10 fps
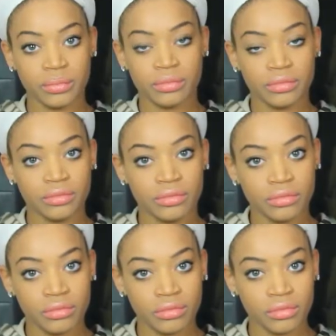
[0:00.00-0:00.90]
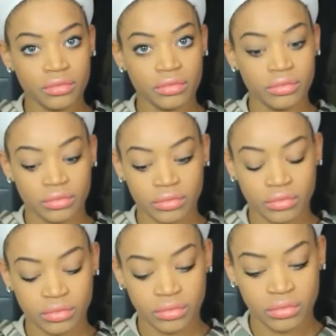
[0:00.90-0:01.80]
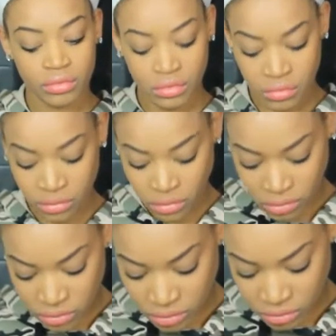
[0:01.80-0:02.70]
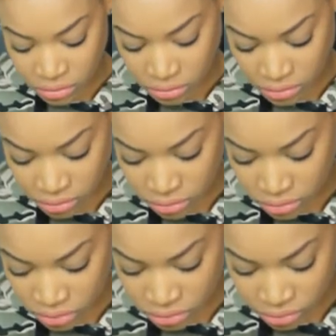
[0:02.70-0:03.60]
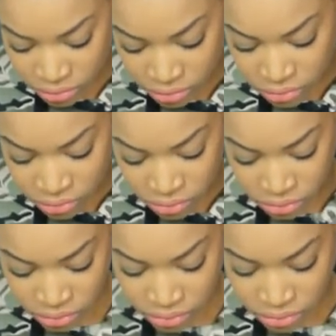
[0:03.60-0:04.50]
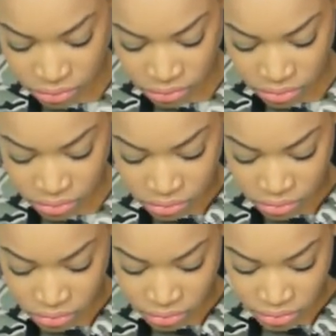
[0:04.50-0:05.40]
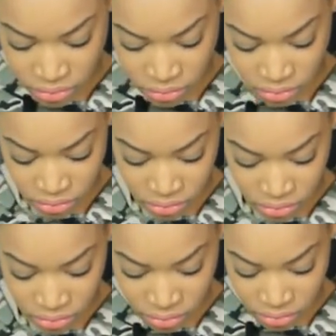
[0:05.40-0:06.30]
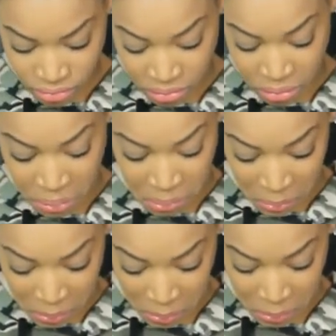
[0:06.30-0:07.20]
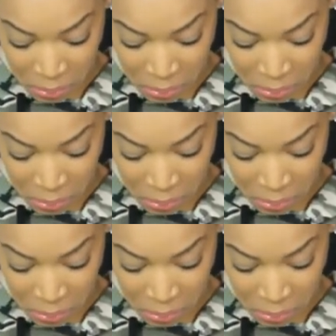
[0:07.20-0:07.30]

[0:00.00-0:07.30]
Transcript: This person isn't speaking.